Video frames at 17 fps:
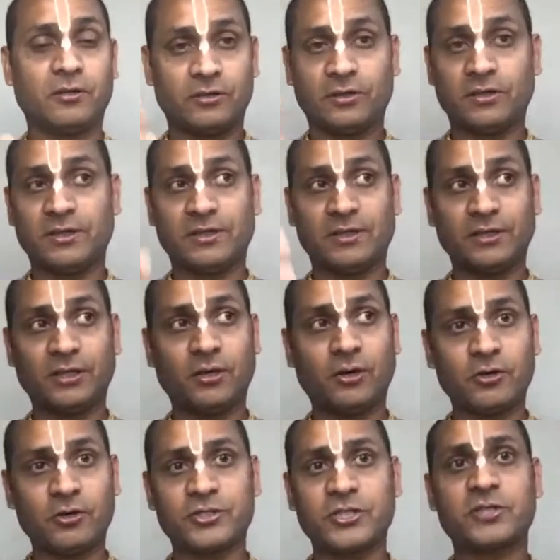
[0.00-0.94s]
the
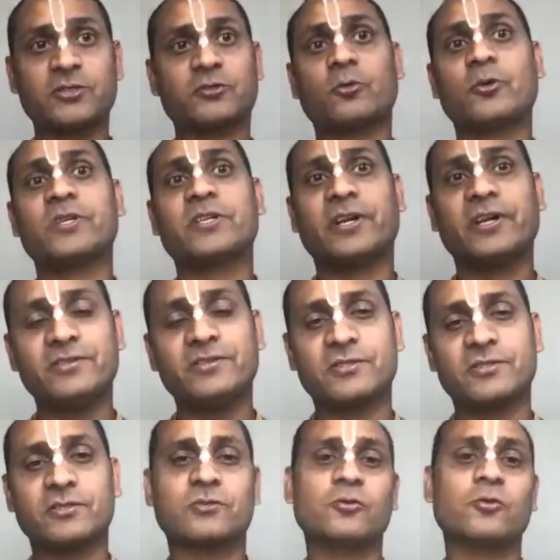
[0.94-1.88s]
horses through his
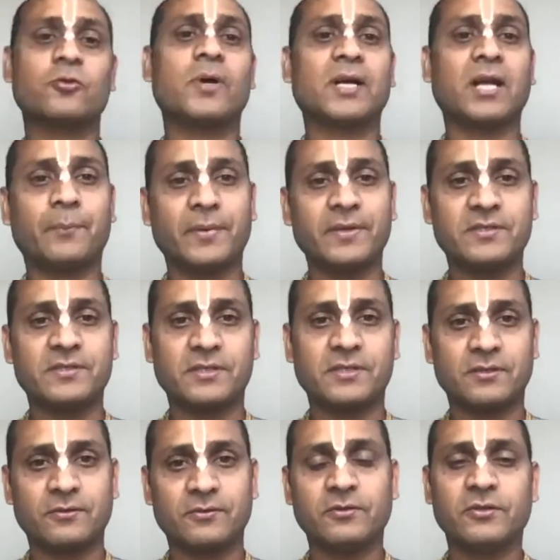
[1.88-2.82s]
reins? So what happens?
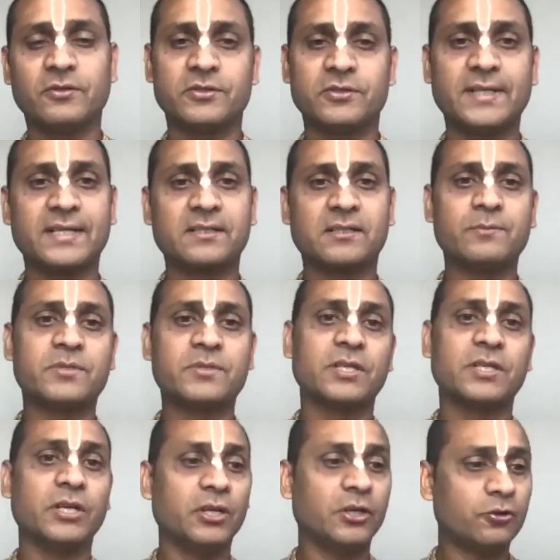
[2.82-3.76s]
So that comes
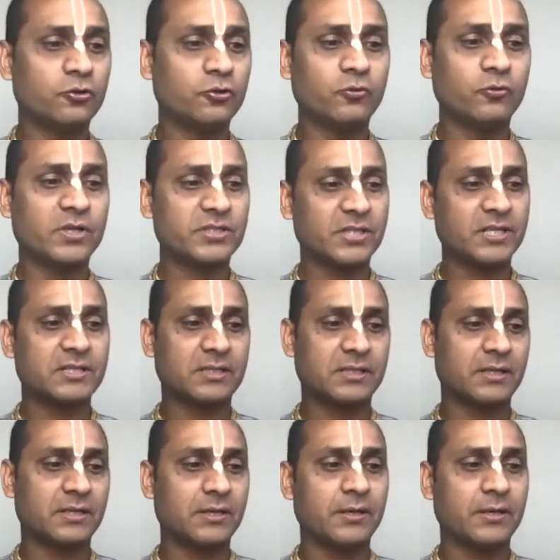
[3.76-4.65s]
two verses.